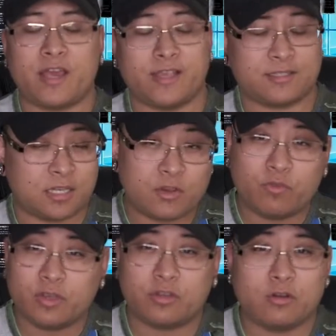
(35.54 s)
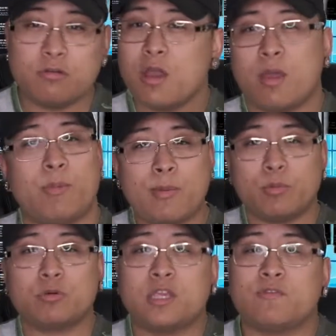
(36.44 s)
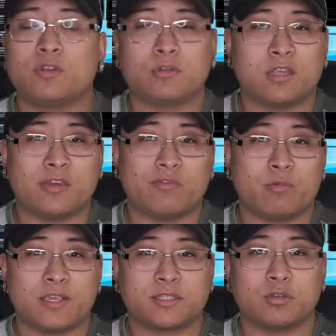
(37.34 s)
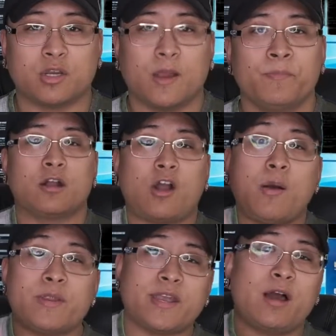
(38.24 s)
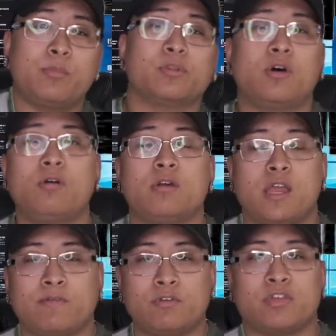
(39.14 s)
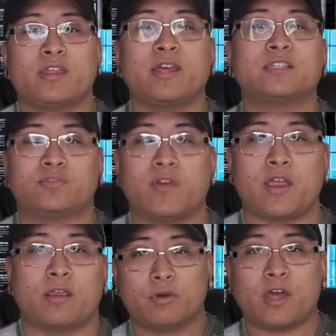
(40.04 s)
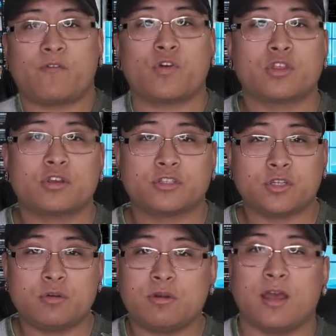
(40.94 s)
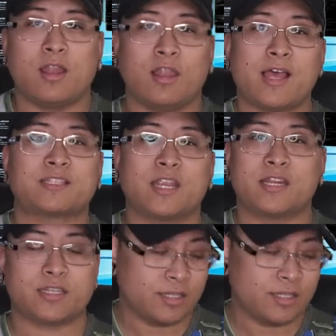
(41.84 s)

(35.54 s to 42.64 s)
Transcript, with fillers: likes? If we do, maybe we'll even do the giveaway sooner. Comment down below if you think that's fair. Without further ado, let's get into